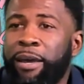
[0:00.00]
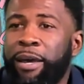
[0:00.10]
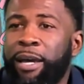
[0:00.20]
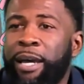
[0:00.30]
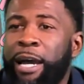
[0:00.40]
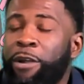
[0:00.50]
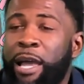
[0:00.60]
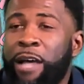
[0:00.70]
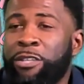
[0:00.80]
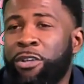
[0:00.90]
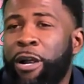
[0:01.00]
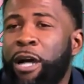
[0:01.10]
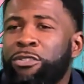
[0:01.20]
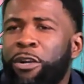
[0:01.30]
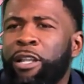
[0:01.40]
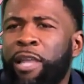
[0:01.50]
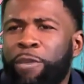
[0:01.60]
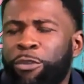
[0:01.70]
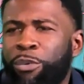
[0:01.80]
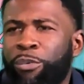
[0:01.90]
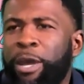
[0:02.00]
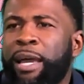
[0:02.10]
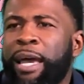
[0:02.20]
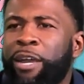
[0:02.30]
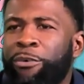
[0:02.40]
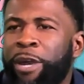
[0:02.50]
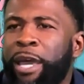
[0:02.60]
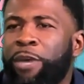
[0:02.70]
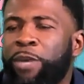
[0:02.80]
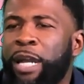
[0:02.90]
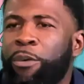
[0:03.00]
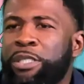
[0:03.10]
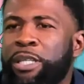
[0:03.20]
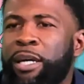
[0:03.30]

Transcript: I'll start like with a wreck. I had a wreck when I was